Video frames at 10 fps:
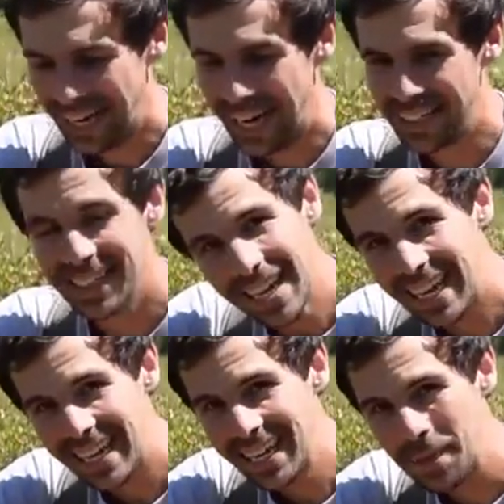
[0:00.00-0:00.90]
And
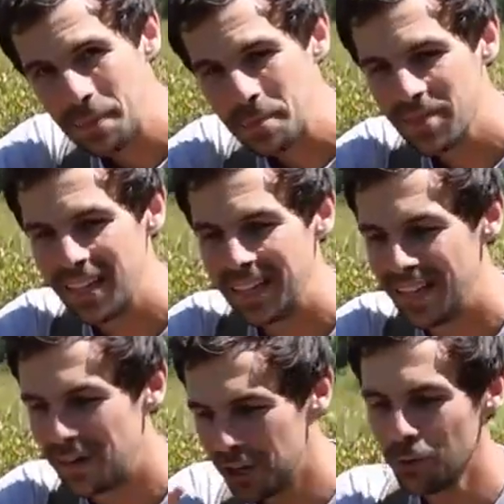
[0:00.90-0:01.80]
today,
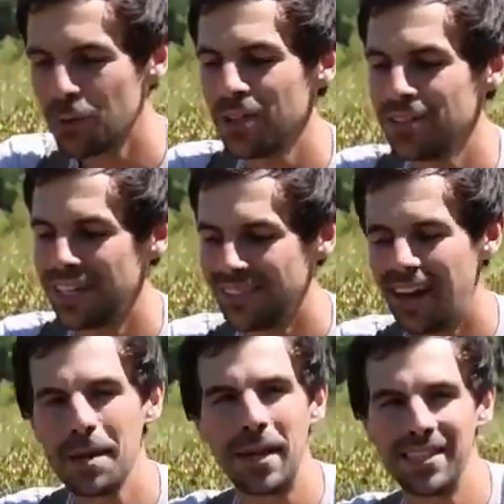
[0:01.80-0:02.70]
of all the words I
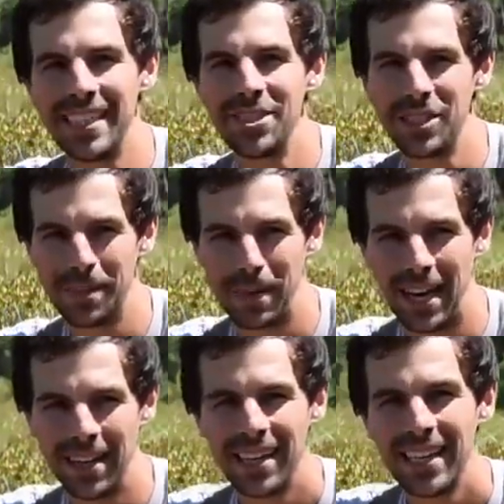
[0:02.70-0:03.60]
thought about teaching
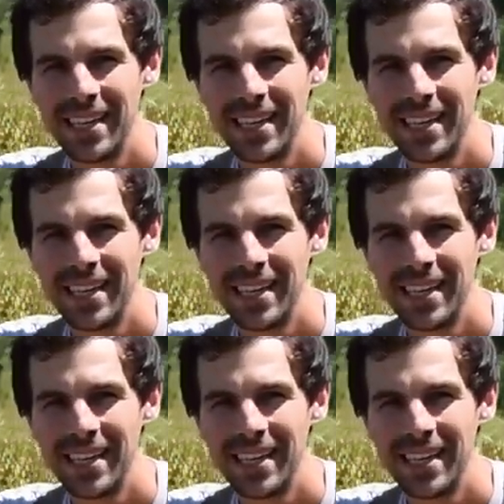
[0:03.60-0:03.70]
about,